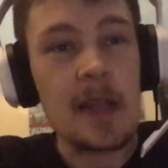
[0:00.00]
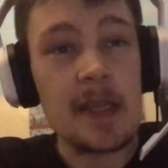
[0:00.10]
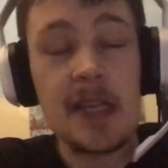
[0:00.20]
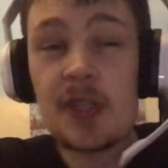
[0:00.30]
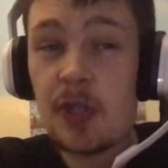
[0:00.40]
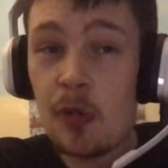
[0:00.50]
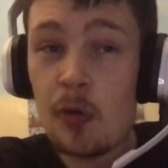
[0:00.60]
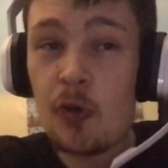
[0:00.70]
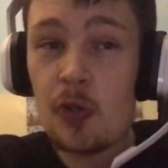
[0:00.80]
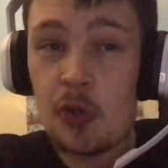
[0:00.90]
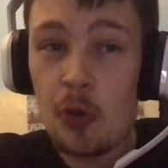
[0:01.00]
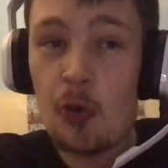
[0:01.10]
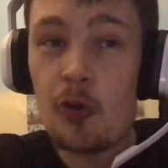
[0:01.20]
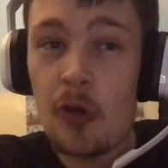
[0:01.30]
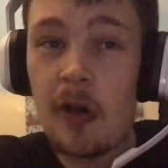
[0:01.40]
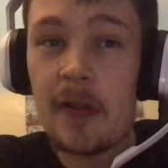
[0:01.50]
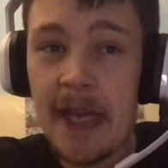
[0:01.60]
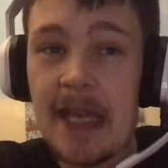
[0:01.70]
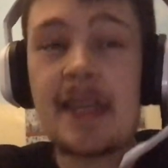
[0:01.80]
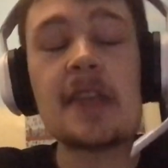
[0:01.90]
These two do not
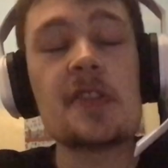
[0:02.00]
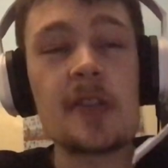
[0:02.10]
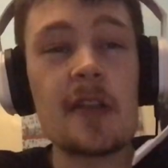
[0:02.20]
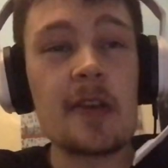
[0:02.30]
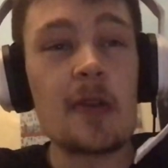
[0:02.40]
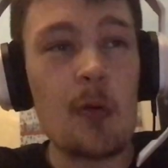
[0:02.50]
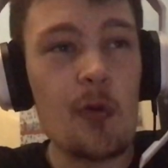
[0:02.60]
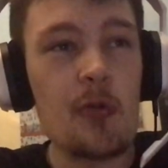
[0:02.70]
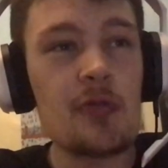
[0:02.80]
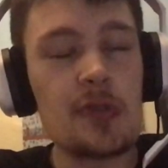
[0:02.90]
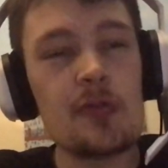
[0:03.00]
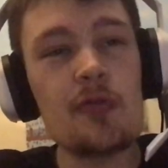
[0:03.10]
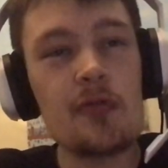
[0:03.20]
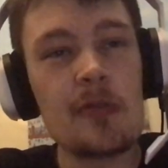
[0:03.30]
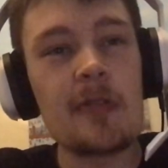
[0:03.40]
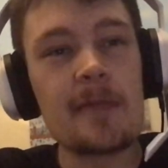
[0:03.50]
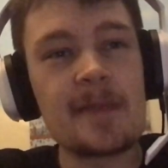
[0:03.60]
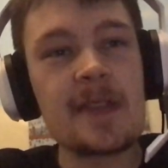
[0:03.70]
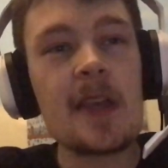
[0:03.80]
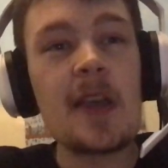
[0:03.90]
like each other. Oh, do
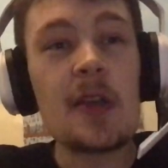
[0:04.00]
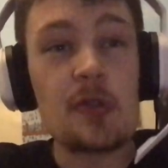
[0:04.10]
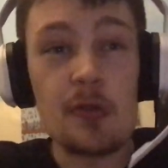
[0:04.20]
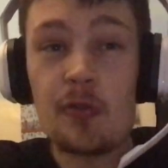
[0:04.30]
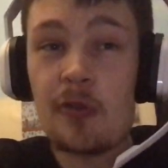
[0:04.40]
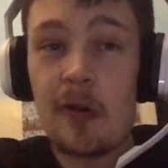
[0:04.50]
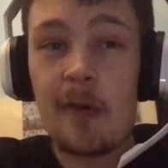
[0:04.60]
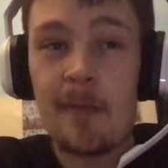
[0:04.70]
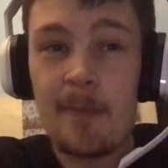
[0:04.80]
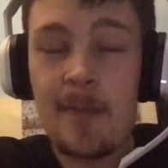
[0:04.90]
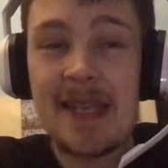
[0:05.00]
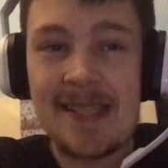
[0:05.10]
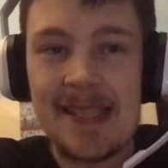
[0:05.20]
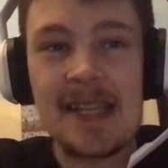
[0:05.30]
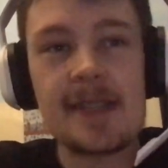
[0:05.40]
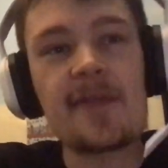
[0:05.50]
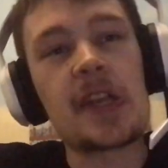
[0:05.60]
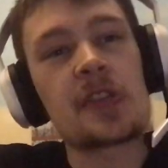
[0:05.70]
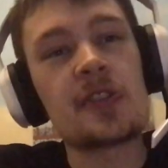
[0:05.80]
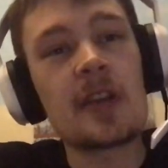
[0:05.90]
not miss this
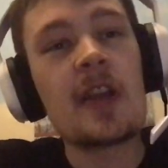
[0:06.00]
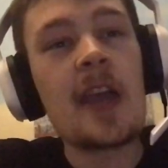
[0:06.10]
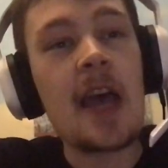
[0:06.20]
fixture.